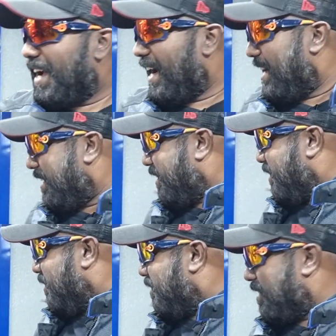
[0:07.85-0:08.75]
and
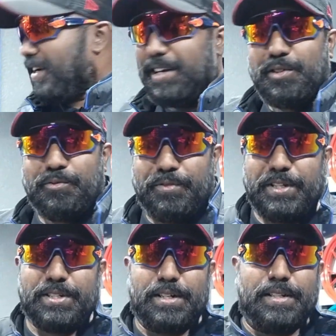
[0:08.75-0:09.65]
here to
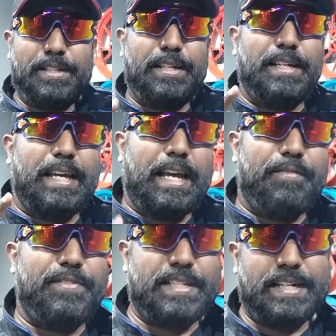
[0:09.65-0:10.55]
feature the
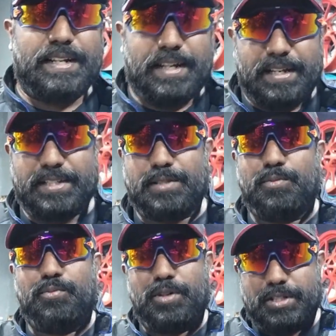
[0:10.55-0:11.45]
FZS
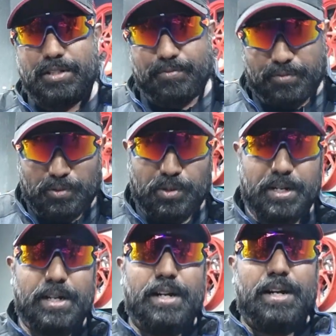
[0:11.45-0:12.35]
version 4
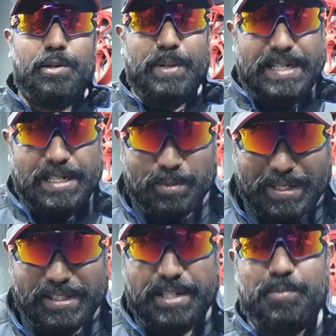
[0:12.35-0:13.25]

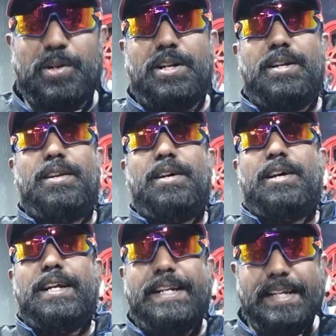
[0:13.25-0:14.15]
2023 model
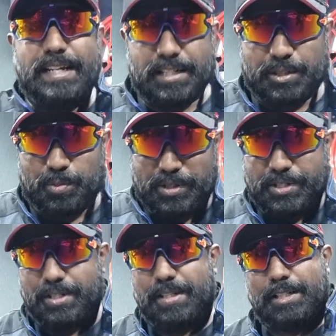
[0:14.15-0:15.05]
deluxe
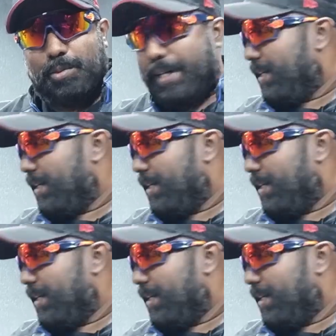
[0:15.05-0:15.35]
version. That's quite a